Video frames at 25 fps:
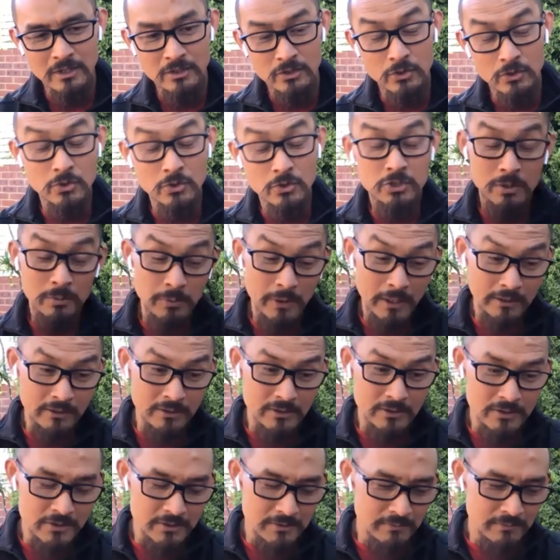used to
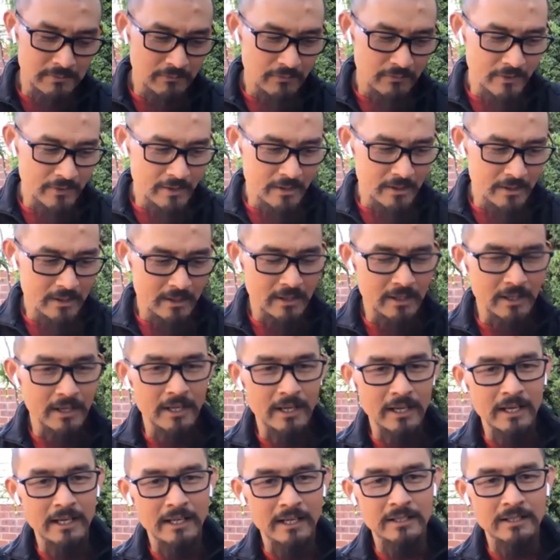practice
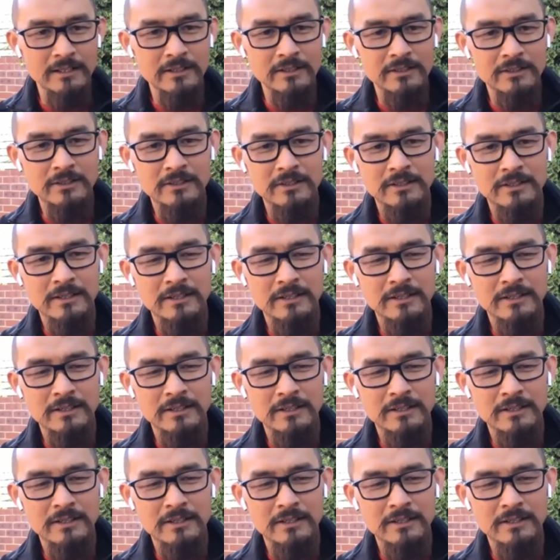and